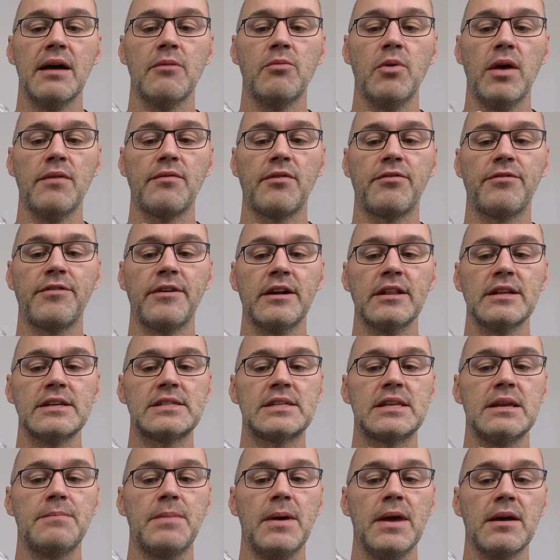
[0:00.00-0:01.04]
we have a fairly
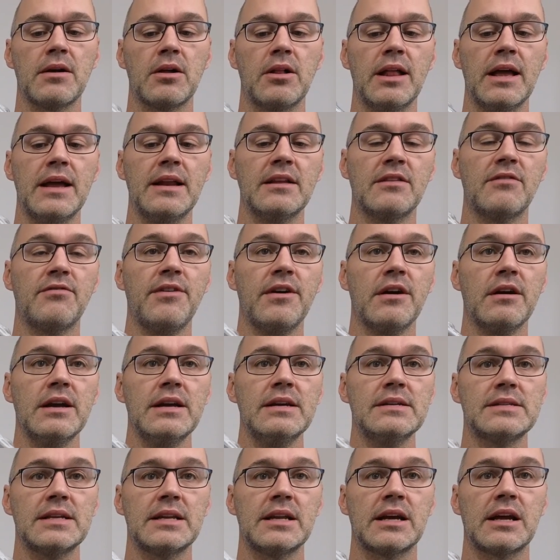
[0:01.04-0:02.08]
steep angle, and it's very
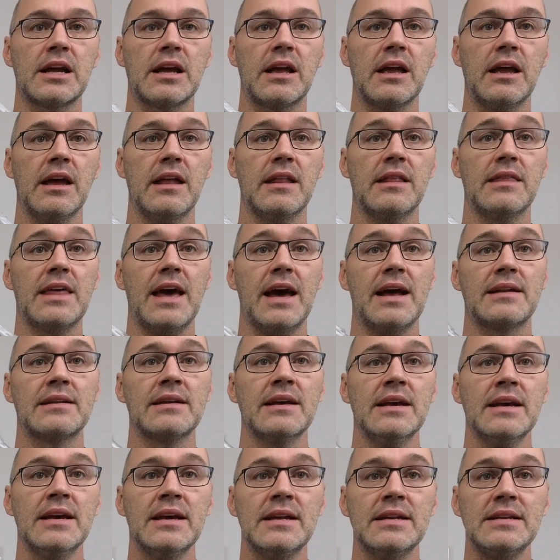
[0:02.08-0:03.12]
easy to get that
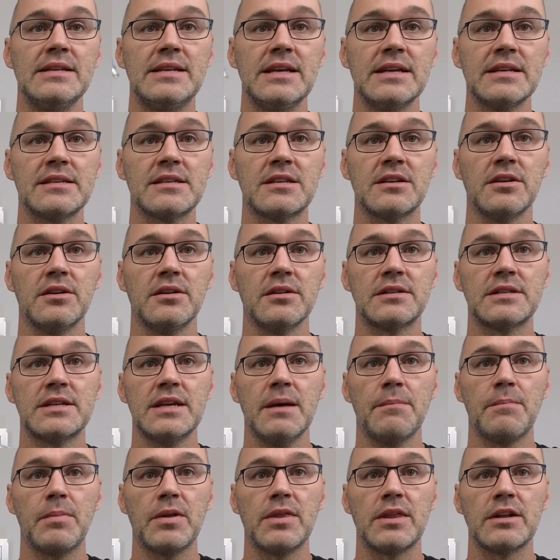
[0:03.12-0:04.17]
distal
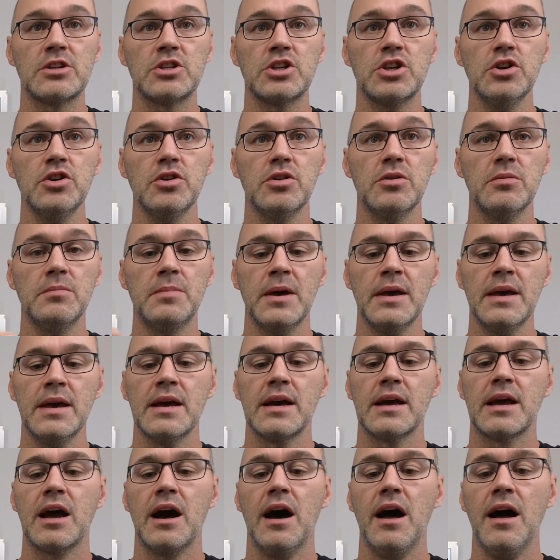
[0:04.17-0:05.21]
tip of the tube
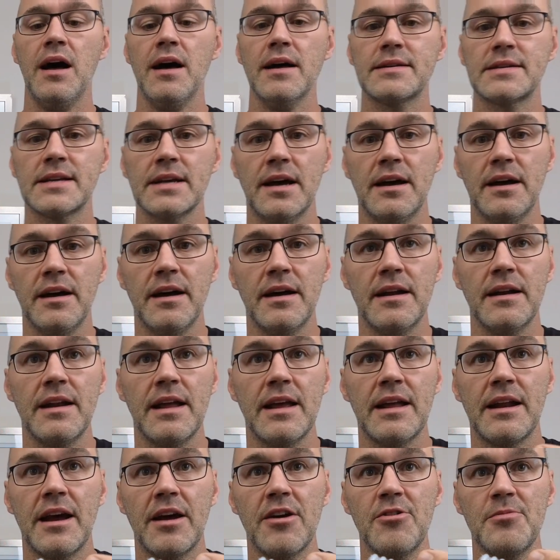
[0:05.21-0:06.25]
caught on,
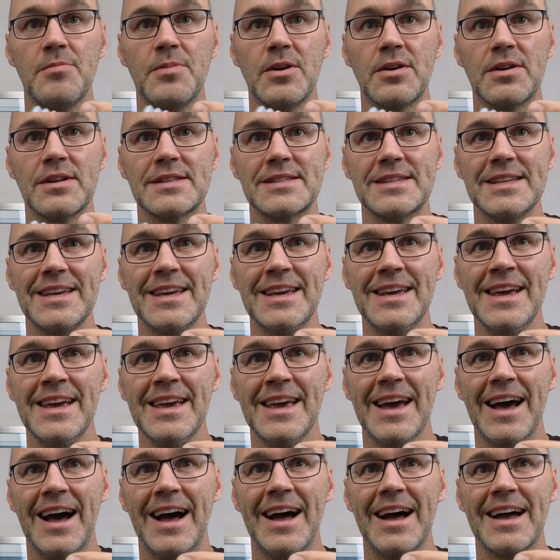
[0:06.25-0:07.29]
and I hope you can see,
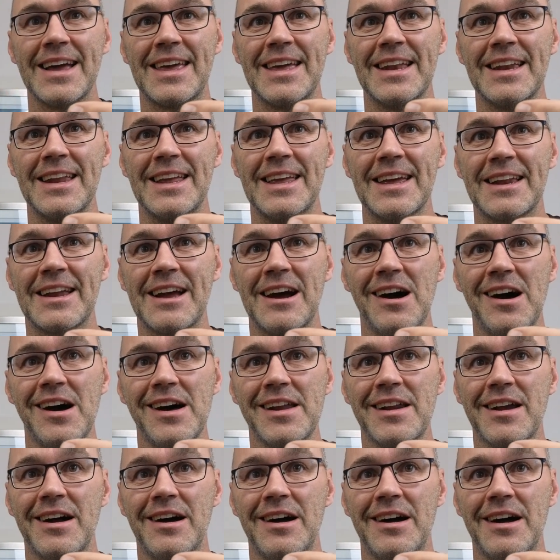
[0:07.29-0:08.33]
can get
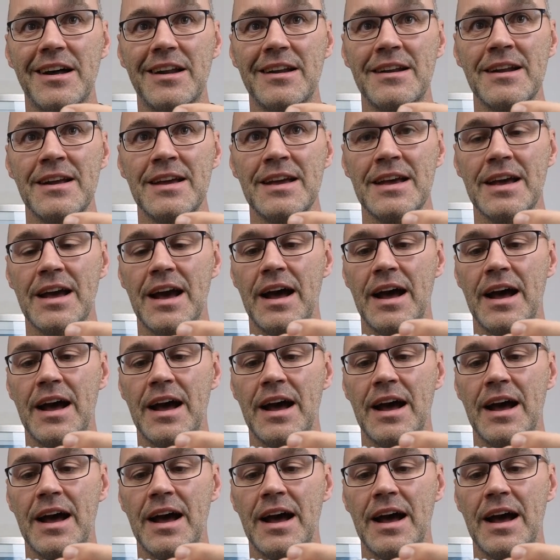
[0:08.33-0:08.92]
caught on